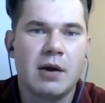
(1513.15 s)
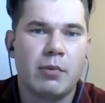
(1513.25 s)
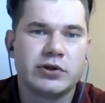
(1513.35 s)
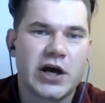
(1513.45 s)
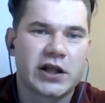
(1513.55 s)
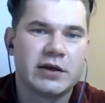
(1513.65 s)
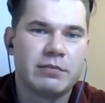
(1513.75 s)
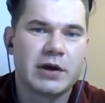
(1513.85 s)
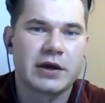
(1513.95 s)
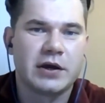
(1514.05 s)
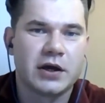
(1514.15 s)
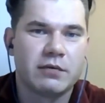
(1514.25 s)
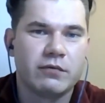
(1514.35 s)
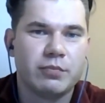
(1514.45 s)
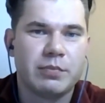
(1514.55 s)
most likely my
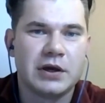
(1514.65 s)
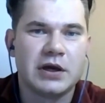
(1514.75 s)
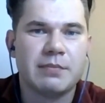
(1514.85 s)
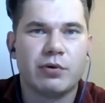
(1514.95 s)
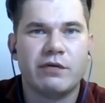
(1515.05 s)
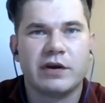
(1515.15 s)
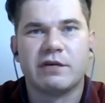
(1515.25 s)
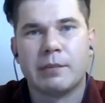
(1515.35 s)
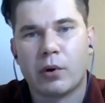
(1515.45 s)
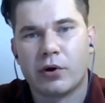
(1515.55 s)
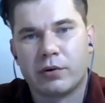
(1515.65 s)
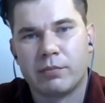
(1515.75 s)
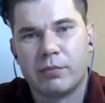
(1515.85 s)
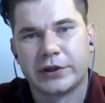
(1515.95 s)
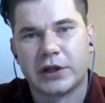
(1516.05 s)
hair would be improving even more
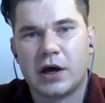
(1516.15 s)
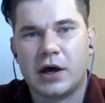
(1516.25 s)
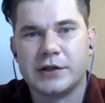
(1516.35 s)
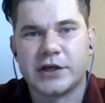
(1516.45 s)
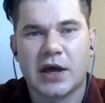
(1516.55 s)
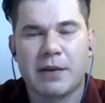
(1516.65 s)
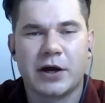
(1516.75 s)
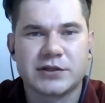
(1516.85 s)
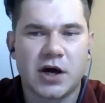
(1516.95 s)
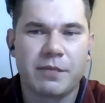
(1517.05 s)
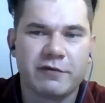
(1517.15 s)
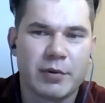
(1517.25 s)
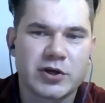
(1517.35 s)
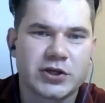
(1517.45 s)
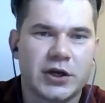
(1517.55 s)
but uh, at that time I got scalp
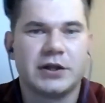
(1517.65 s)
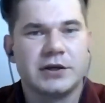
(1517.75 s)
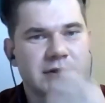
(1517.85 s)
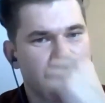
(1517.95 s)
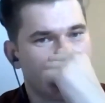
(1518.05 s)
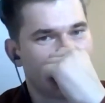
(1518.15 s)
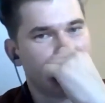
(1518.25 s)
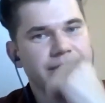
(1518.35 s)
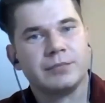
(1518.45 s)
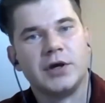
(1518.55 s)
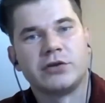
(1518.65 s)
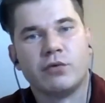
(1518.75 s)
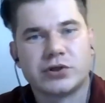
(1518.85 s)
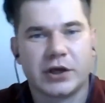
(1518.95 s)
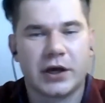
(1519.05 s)
inflammation and things uh, got
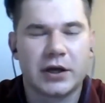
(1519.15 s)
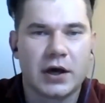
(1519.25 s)
worse again.